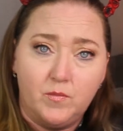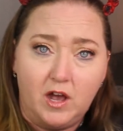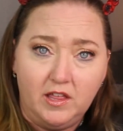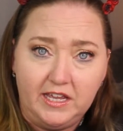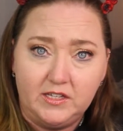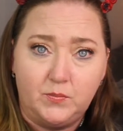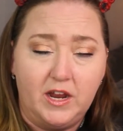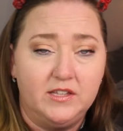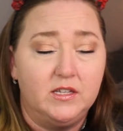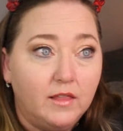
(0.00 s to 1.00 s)

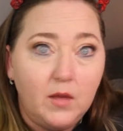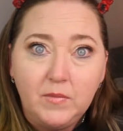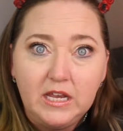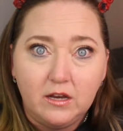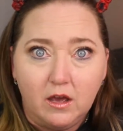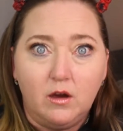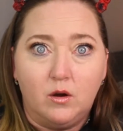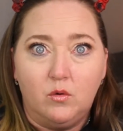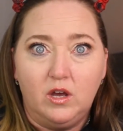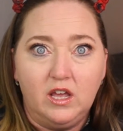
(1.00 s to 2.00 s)
AliExpress, let me know.